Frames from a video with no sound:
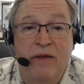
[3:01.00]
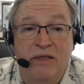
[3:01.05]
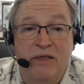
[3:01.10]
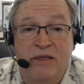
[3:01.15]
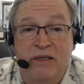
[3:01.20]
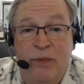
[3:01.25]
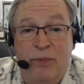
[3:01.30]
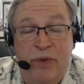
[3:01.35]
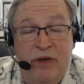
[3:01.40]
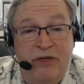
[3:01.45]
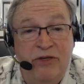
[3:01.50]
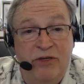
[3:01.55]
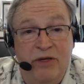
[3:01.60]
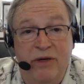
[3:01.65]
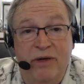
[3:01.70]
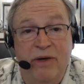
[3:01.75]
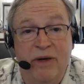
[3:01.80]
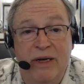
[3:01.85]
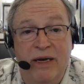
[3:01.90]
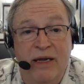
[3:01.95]
the zip
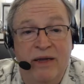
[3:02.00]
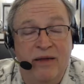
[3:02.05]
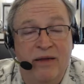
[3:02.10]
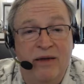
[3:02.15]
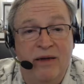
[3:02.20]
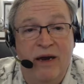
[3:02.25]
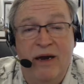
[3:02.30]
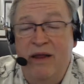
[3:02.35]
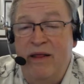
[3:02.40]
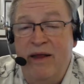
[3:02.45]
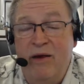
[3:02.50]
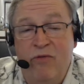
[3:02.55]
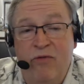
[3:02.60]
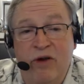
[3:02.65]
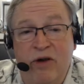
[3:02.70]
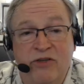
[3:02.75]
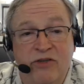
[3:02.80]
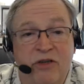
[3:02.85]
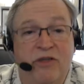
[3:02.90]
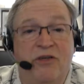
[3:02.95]
engine. None of that
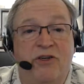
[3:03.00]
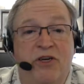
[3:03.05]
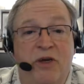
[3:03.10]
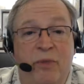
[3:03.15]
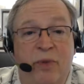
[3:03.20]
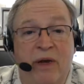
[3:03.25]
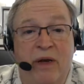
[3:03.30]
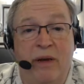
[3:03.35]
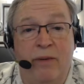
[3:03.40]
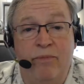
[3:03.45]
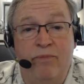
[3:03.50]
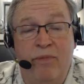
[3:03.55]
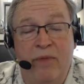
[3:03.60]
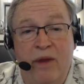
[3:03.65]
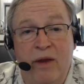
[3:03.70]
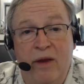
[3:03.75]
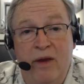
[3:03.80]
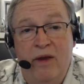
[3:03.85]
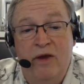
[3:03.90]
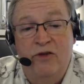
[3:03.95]
runs on the GP.
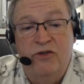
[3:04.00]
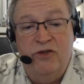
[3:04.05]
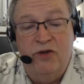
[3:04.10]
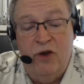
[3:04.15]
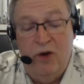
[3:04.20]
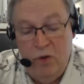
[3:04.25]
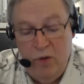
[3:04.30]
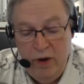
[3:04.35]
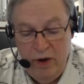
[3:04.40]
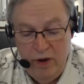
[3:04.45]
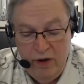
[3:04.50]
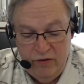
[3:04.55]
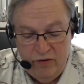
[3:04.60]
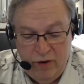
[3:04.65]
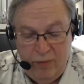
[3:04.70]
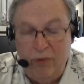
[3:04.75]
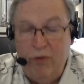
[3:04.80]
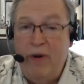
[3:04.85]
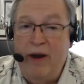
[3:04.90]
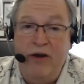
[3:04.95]
So
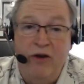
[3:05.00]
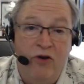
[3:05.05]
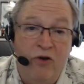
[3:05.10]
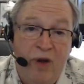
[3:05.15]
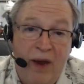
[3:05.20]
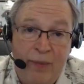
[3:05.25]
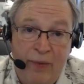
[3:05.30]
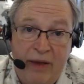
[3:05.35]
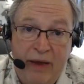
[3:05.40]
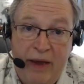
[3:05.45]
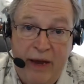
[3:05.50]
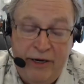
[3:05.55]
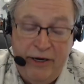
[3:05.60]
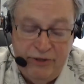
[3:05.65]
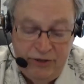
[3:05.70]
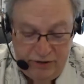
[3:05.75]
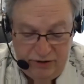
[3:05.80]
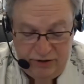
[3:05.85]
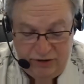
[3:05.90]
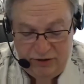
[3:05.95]
they're able to write new
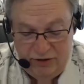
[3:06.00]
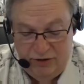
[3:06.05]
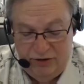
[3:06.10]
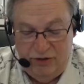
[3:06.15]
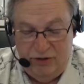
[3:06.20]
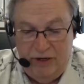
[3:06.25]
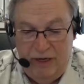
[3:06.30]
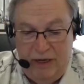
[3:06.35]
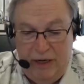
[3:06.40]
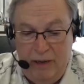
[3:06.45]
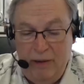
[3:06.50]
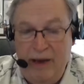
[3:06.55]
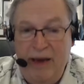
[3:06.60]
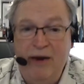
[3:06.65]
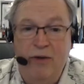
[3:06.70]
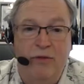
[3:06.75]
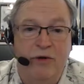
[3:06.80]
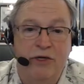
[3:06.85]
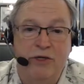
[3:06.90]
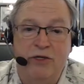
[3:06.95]
applications using a
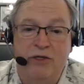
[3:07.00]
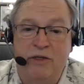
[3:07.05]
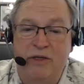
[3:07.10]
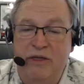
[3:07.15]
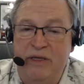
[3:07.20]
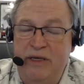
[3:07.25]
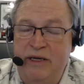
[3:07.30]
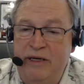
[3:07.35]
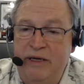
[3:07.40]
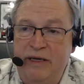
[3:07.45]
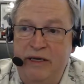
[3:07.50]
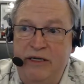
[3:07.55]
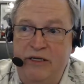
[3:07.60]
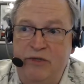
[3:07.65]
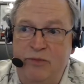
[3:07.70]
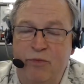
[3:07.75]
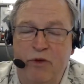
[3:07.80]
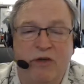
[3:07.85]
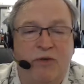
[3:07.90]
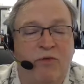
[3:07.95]
language that
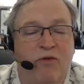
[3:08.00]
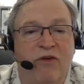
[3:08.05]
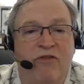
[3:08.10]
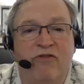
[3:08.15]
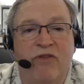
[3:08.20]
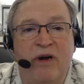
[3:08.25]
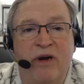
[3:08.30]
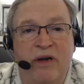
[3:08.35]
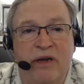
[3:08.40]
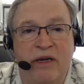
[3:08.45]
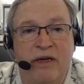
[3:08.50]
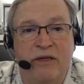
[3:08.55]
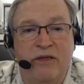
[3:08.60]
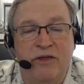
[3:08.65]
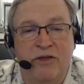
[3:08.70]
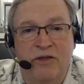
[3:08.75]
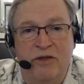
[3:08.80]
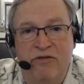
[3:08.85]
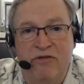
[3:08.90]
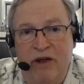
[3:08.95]
is much more friendly
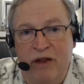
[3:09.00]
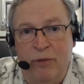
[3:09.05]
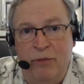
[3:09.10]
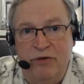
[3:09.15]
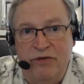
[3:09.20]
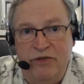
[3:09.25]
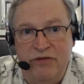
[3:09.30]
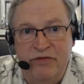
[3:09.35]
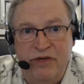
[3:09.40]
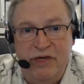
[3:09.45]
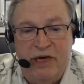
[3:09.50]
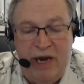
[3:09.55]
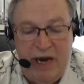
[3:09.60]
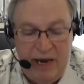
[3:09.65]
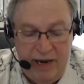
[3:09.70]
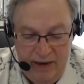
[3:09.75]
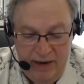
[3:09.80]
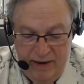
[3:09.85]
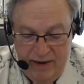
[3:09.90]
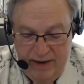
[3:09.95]
to the developers of
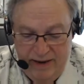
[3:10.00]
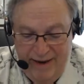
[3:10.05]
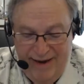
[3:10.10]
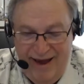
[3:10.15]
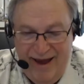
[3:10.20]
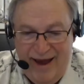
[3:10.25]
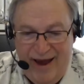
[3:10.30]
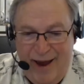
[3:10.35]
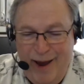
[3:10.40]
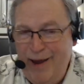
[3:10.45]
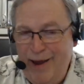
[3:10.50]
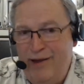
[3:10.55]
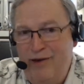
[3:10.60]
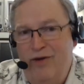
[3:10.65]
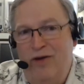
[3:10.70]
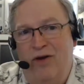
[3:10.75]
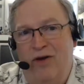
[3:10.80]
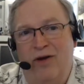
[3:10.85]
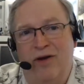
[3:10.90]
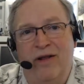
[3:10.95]
today.
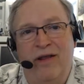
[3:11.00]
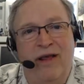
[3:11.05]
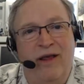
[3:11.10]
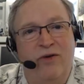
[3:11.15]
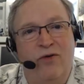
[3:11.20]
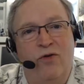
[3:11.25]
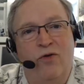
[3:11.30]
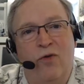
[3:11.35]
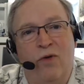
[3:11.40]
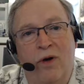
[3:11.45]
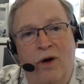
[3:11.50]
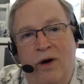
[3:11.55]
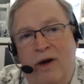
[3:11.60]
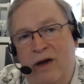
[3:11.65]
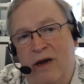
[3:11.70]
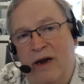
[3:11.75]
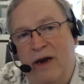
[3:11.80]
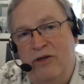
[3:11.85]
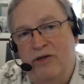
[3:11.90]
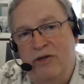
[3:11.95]
And all of that new work
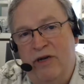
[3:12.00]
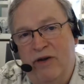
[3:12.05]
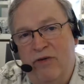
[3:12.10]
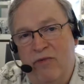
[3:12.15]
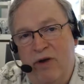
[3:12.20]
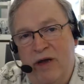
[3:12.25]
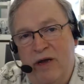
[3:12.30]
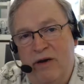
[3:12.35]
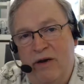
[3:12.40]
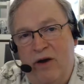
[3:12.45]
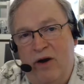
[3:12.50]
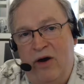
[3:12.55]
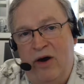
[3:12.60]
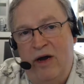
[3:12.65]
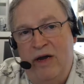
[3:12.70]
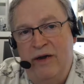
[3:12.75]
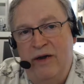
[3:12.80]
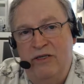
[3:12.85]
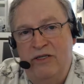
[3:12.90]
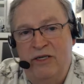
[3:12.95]
can actually run
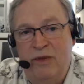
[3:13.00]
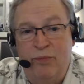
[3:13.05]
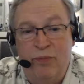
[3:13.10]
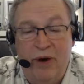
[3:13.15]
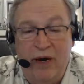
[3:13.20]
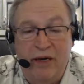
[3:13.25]
on the zip